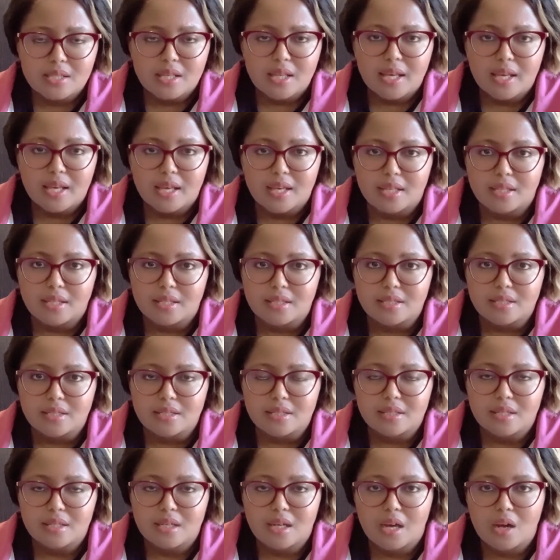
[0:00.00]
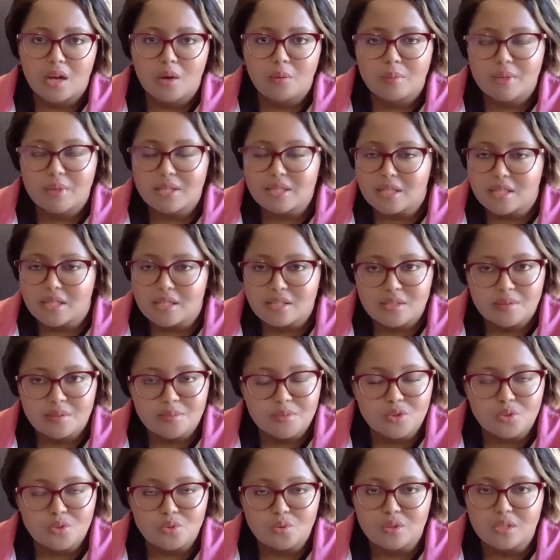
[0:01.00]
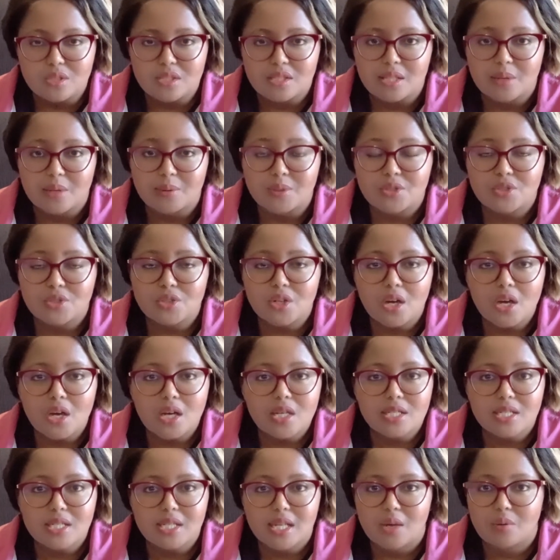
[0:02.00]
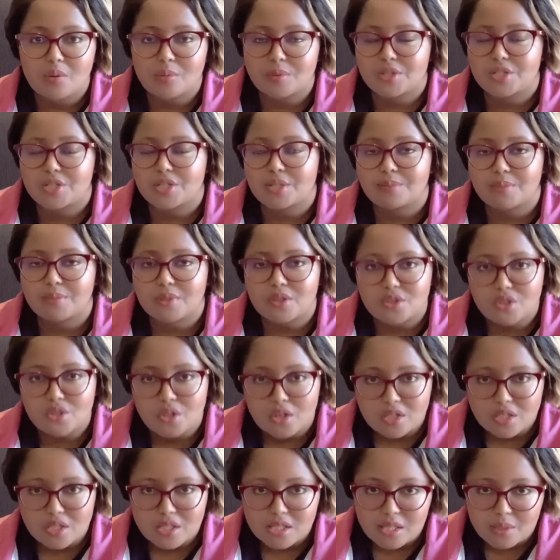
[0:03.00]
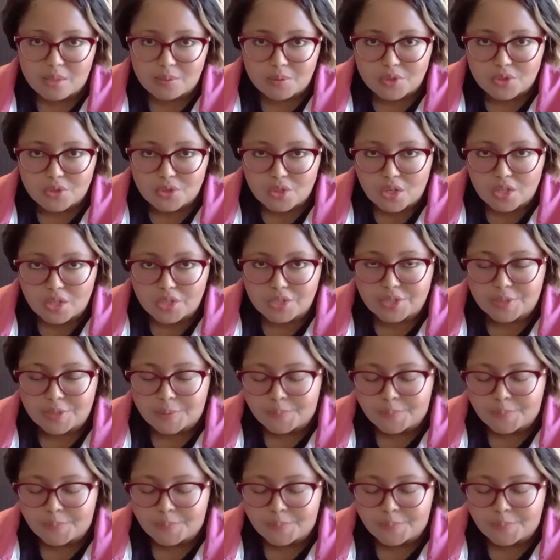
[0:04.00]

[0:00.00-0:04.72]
and how much customs duties I was charged, and how much shipping charges I was charged.